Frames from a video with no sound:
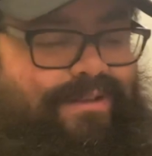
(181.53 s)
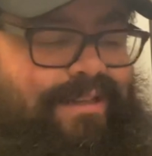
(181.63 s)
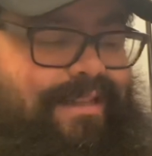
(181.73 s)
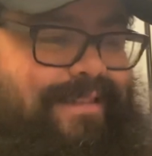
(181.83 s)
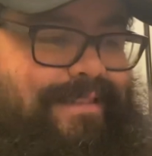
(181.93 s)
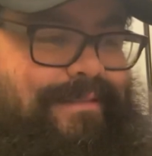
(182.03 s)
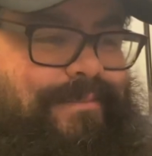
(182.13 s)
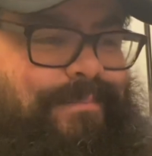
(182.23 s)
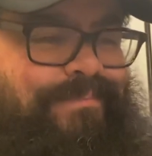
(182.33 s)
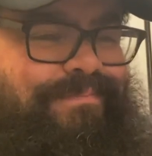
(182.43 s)
like,
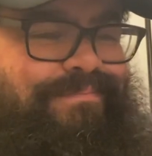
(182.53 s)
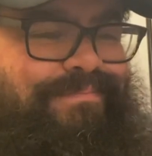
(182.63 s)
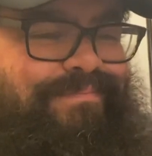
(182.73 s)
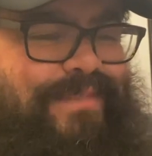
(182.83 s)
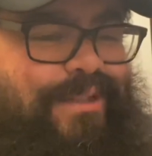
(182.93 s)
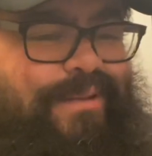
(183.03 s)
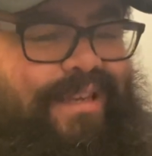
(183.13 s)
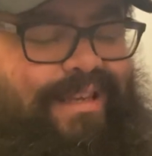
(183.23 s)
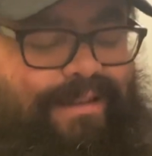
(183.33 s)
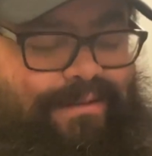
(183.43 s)

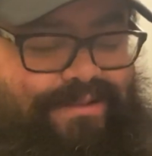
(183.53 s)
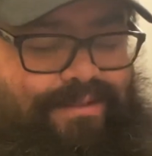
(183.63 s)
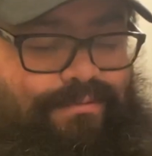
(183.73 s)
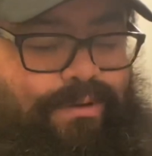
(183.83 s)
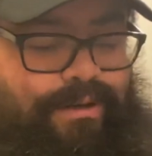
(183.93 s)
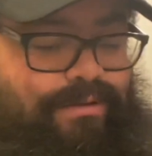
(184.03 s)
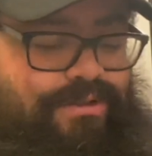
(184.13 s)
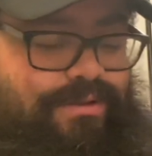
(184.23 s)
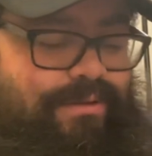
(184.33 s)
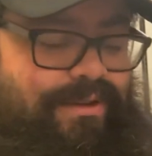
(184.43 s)
okay, that was a weird
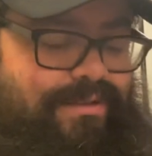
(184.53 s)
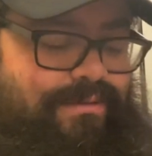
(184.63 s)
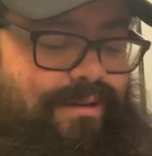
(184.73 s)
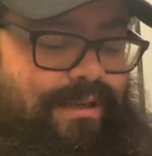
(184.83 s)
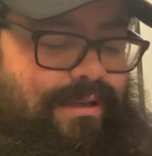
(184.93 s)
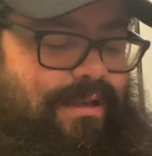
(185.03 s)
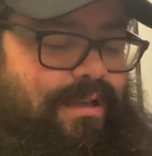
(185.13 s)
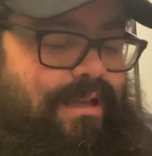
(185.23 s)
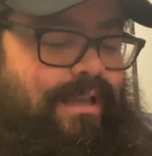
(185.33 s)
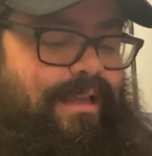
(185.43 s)
choice, right?
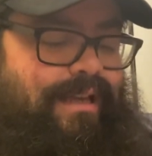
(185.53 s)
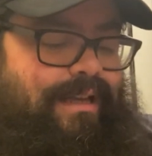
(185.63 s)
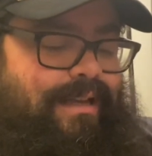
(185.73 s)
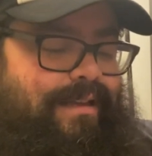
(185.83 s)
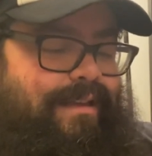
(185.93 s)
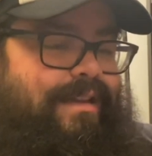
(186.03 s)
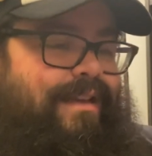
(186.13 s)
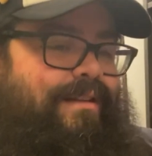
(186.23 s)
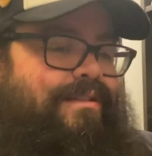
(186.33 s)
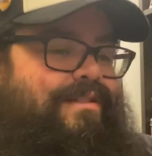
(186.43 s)
It
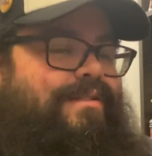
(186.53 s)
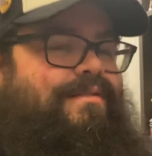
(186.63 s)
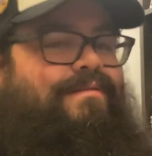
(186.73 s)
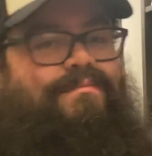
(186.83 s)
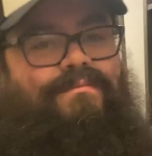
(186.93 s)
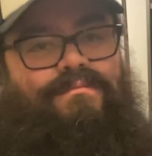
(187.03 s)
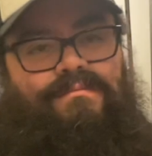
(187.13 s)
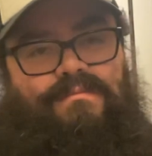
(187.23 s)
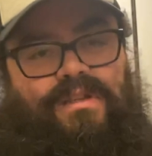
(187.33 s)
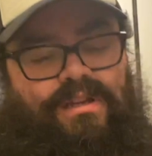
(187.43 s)
kind of just
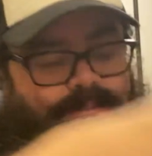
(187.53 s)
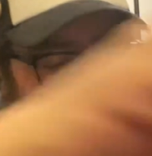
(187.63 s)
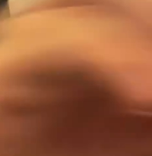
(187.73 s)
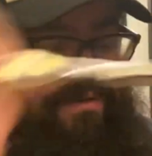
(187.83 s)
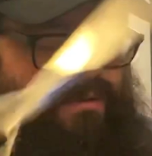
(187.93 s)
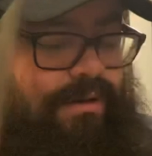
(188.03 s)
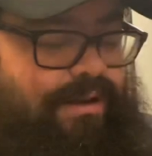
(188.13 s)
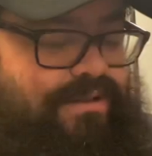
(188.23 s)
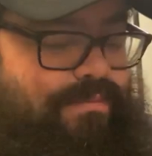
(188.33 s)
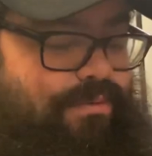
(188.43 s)
comes
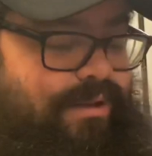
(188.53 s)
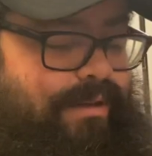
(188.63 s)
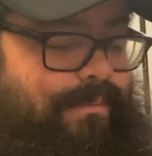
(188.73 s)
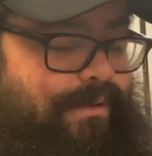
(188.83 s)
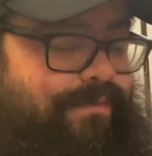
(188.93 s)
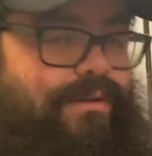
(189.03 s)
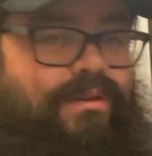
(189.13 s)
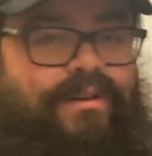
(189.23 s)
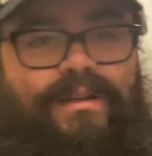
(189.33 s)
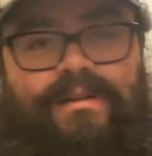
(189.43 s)
across more like
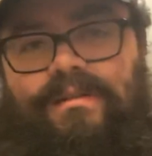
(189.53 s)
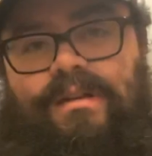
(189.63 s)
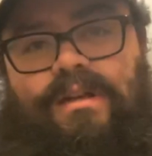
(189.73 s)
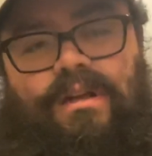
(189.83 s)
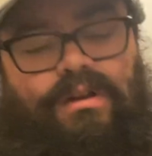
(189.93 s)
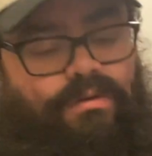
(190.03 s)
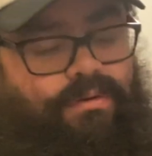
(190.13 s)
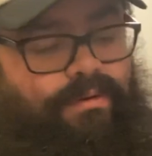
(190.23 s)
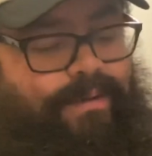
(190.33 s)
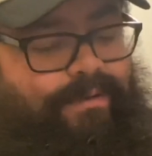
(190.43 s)
McFarlane
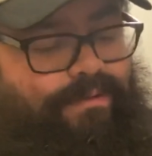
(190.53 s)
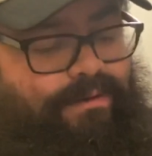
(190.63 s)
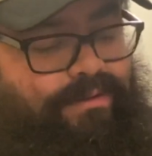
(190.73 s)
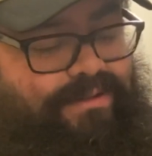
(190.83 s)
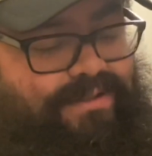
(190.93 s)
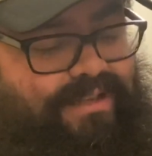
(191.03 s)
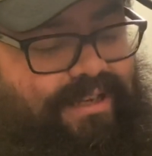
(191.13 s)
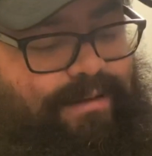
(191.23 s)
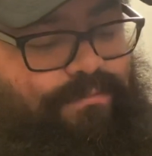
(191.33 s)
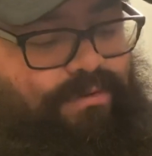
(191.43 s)
or McFarlane's
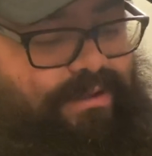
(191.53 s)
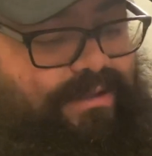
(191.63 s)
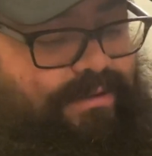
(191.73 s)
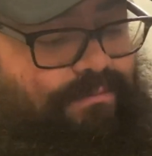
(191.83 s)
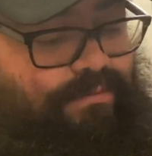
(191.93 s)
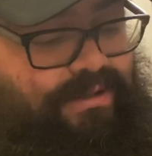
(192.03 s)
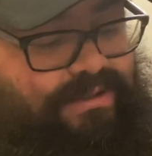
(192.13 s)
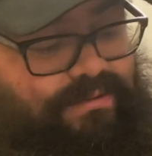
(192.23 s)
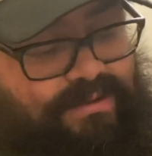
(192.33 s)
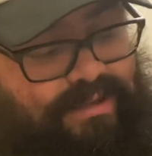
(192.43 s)
team really didn't research the